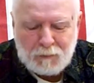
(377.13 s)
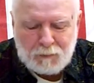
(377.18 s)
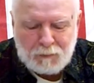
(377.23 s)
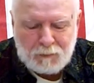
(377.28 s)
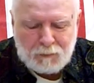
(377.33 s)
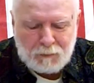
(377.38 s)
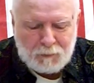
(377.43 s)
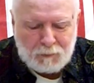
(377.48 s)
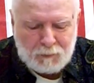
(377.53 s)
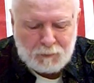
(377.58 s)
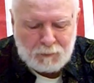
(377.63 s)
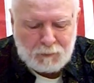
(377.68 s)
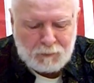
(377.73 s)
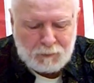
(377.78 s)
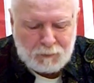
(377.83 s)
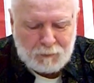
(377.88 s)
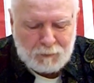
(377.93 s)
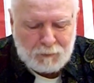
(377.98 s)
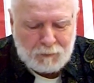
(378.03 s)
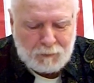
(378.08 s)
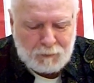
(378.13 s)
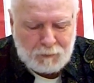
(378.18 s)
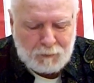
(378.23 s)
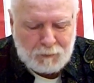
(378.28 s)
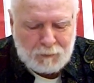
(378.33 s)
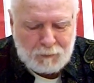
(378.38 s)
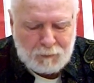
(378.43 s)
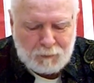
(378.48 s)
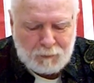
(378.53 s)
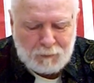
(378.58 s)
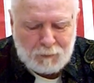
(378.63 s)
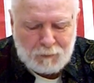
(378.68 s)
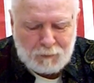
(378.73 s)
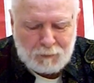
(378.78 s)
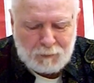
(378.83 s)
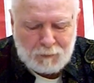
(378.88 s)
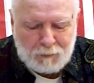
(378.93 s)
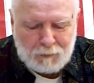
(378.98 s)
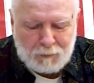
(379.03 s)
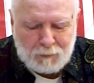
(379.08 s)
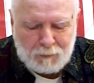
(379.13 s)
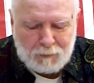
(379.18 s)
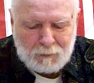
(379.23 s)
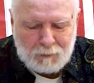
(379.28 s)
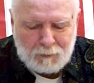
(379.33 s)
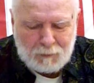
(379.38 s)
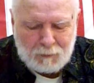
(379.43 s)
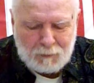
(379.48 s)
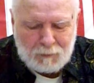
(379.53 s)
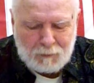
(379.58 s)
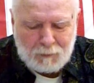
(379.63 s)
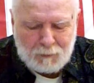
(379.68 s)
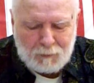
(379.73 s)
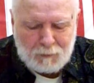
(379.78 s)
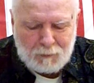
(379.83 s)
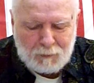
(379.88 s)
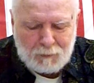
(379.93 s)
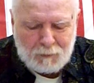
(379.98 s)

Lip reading: Nothing is said.